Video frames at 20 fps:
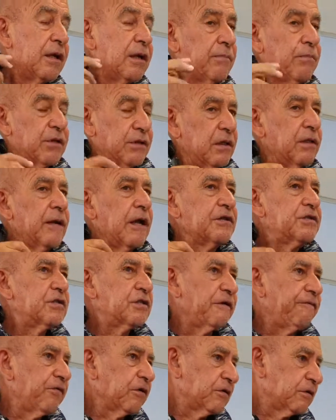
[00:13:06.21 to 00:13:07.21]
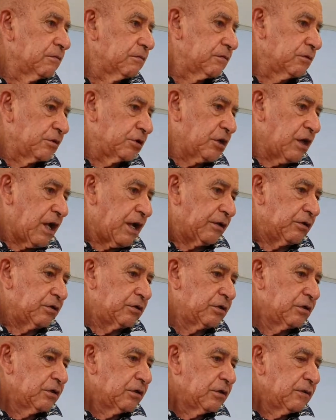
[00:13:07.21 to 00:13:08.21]
But it's difficult to
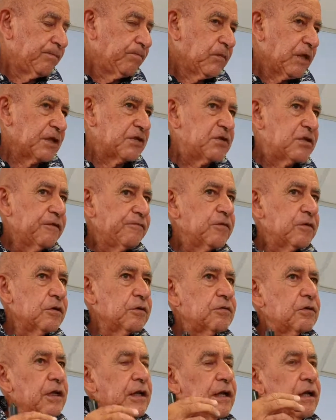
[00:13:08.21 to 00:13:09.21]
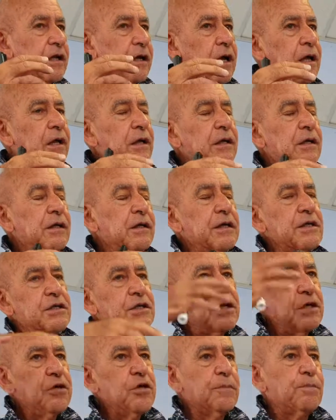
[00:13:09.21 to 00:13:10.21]
change. It's difficult to get a
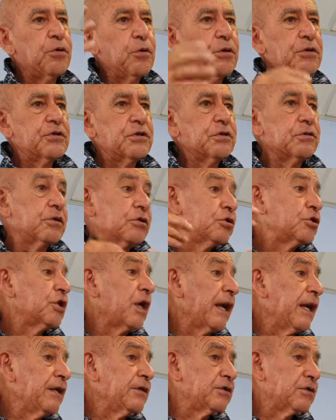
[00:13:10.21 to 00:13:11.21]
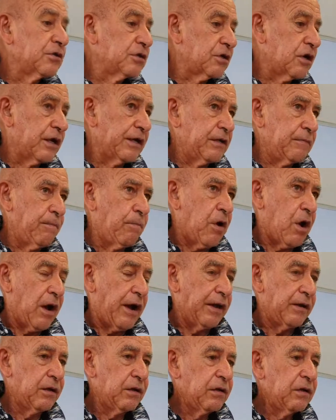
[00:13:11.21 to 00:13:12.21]
senior person to change his
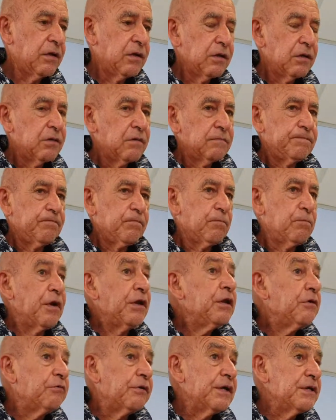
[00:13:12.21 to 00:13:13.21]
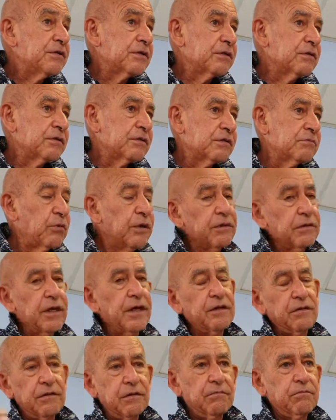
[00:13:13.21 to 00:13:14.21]
mind. Many reasons. One,
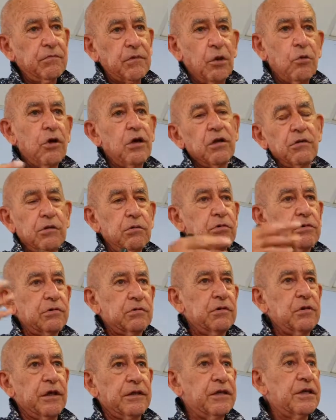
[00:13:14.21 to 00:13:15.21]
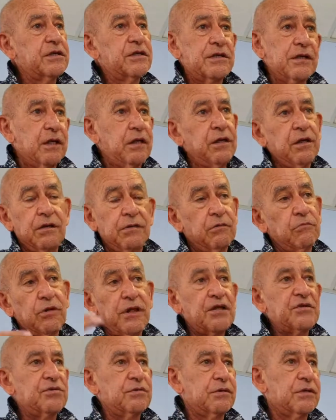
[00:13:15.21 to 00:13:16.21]
they don't want to look like they're silly and all
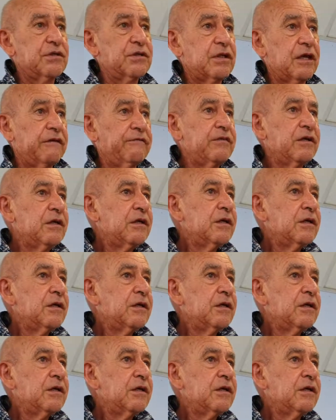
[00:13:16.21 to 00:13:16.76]
that sort of stuff.